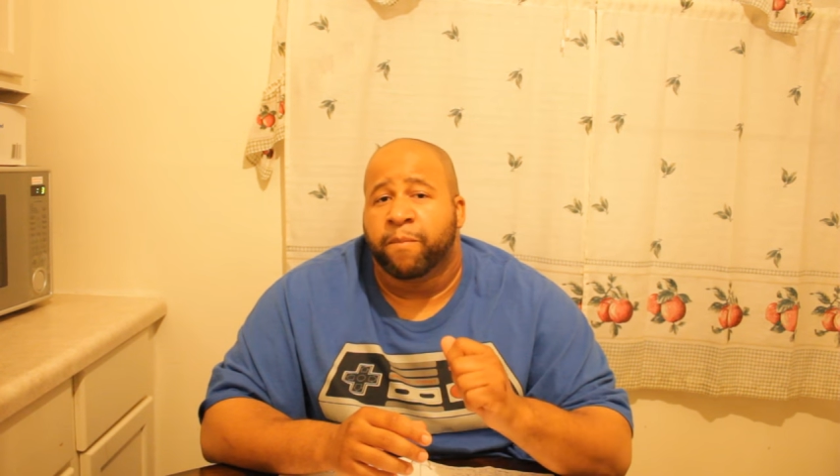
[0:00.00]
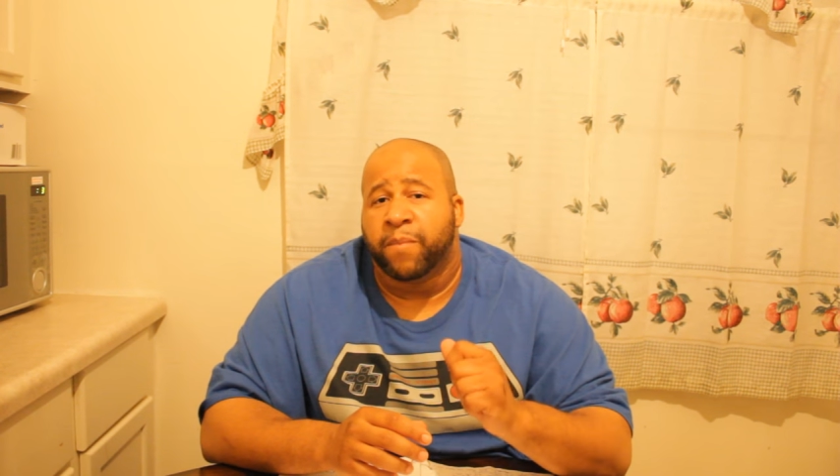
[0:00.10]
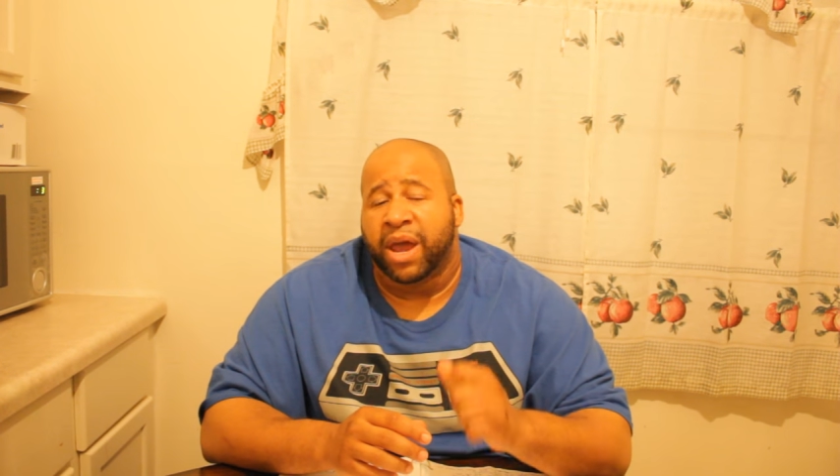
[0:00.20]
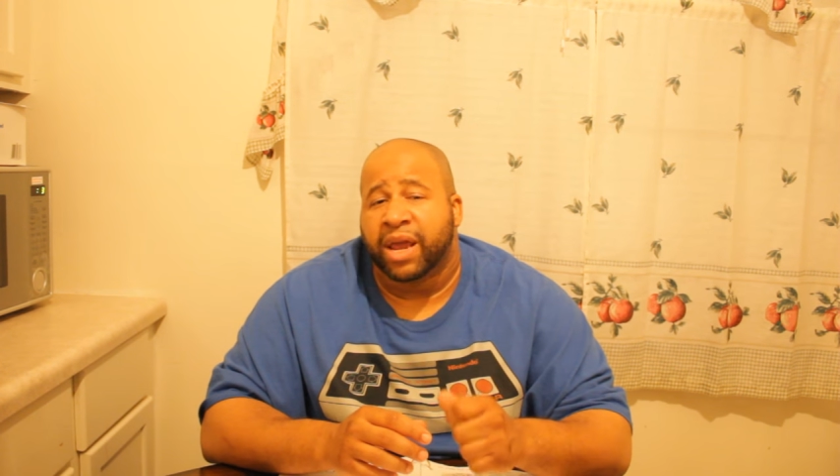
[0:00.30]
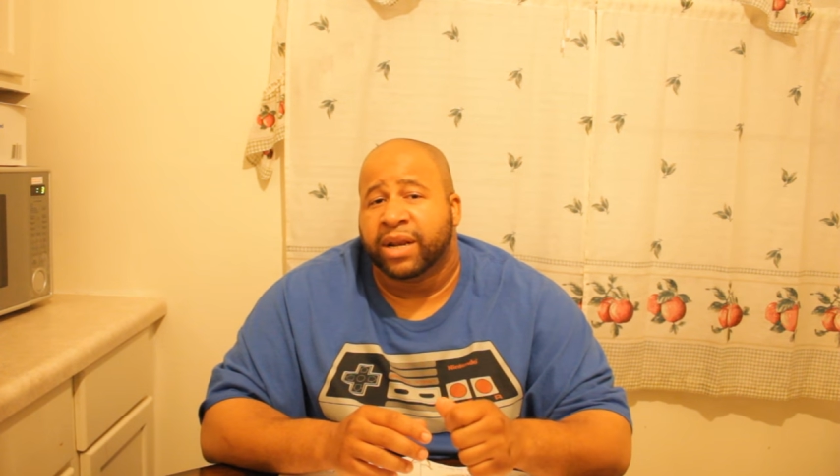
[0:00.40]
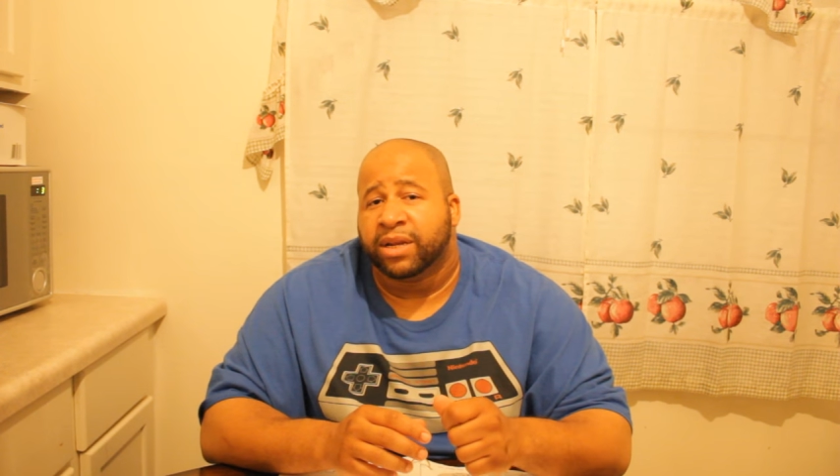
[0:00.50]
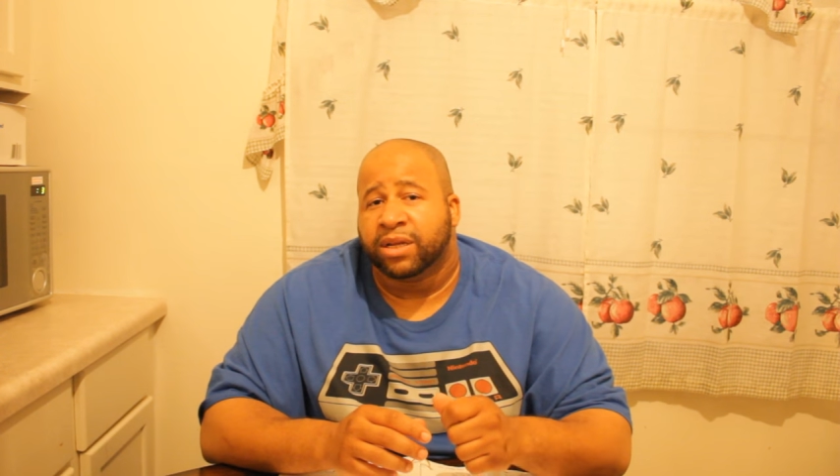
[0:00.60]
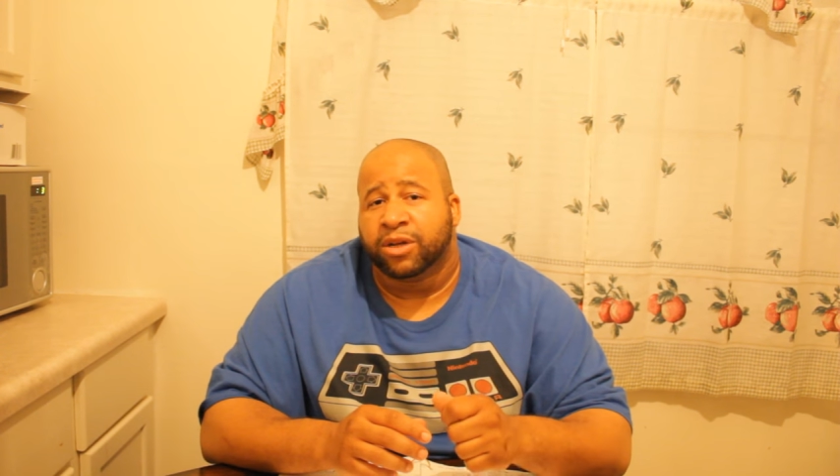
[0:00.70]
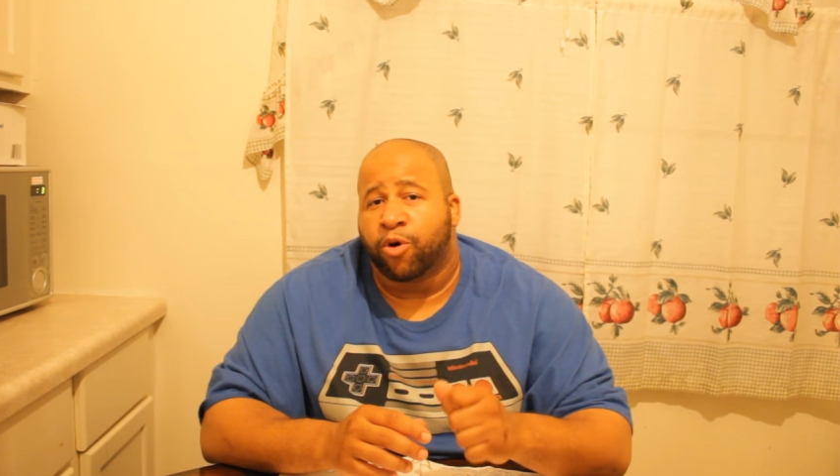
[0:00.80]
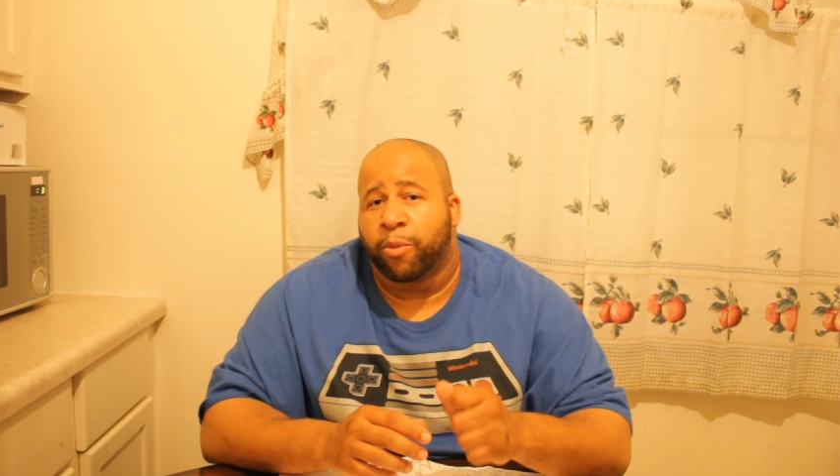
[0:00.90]
Main
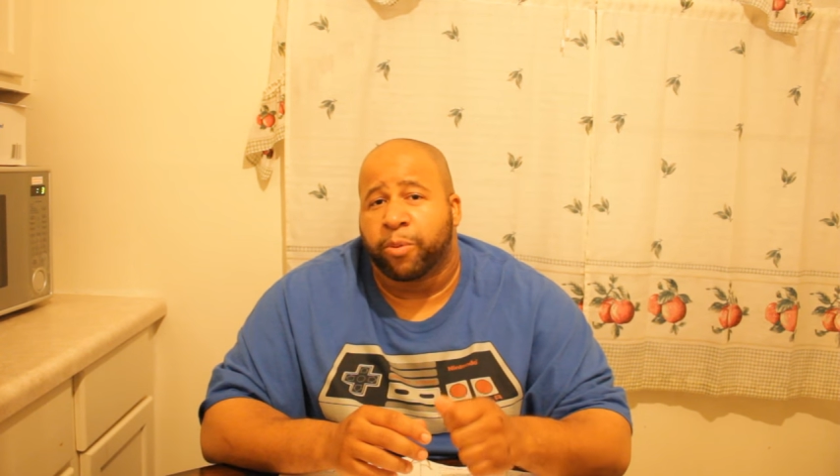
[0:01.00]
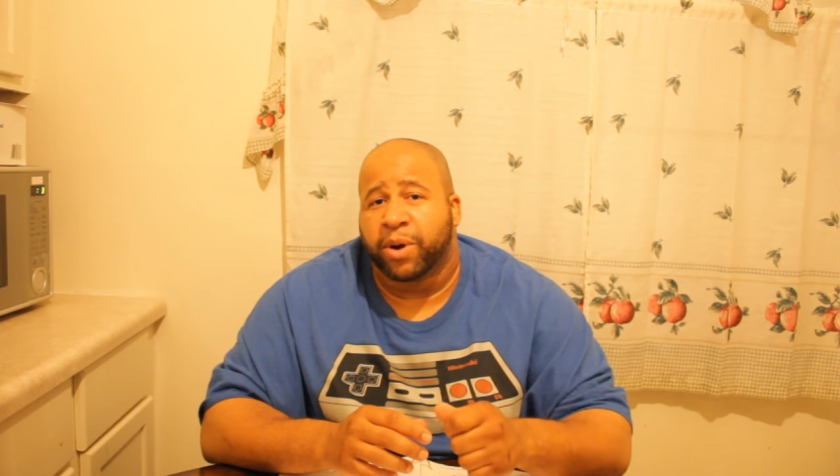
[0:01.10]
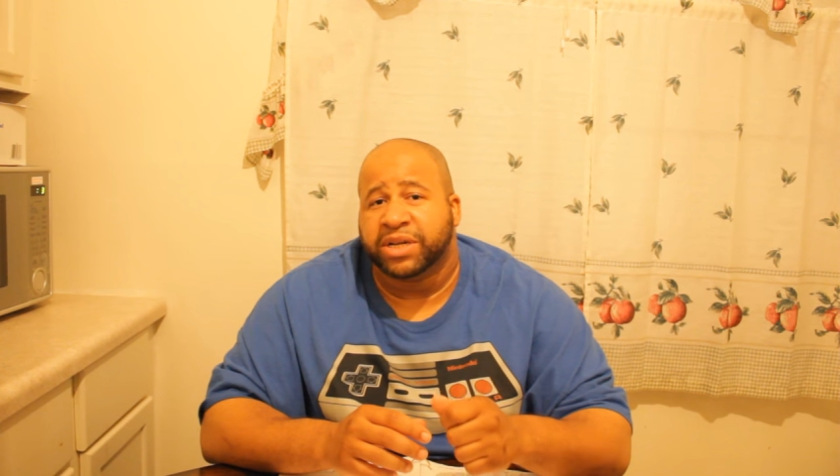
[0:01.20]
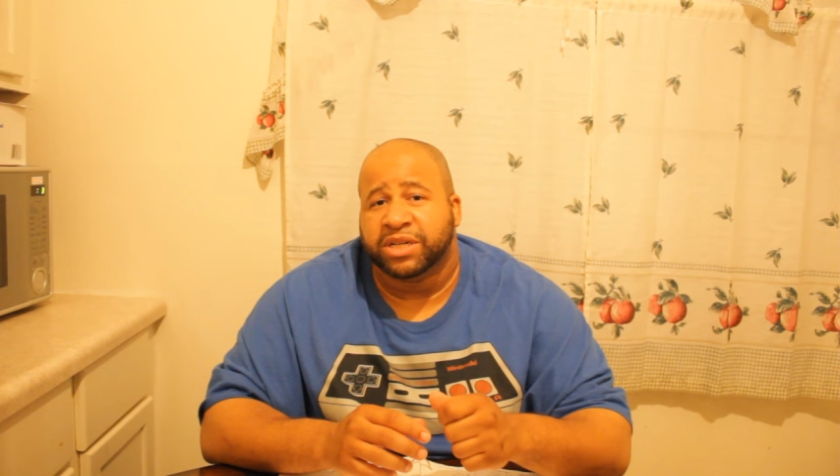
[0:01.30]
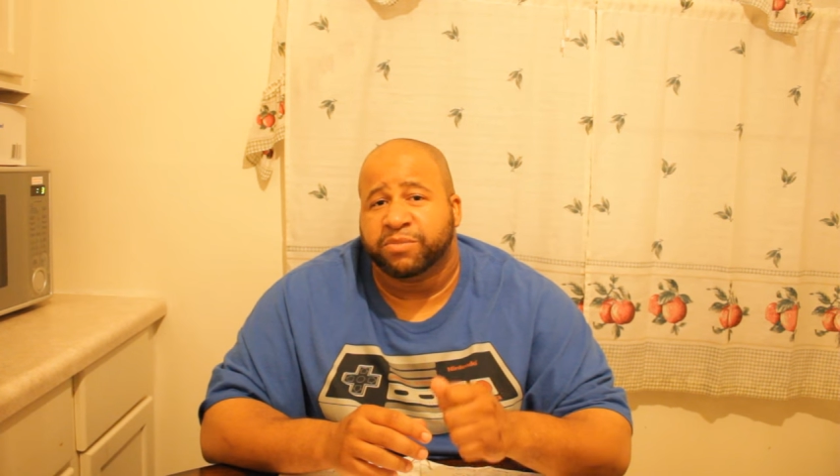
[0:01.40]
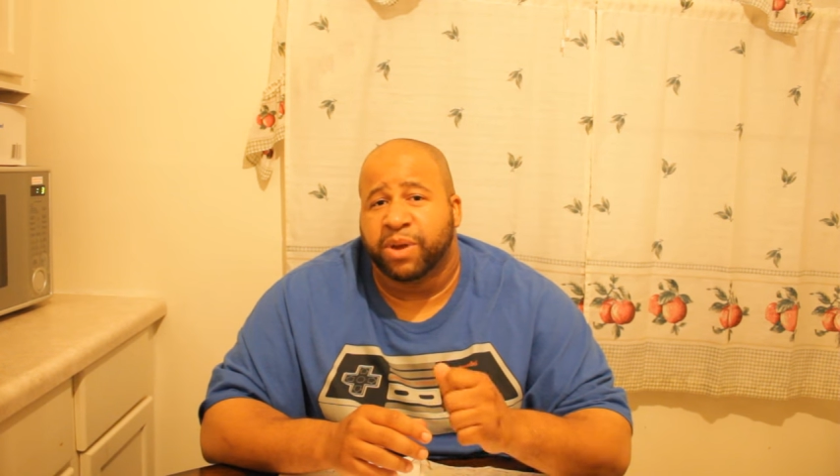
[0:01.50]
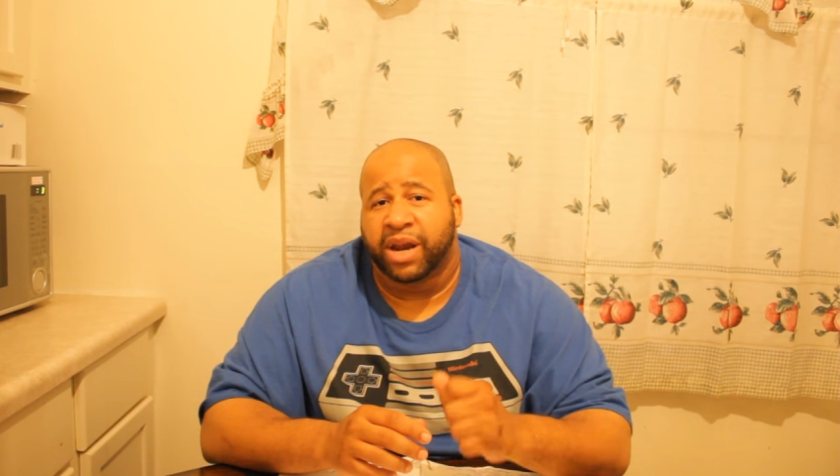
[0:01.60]
corporations may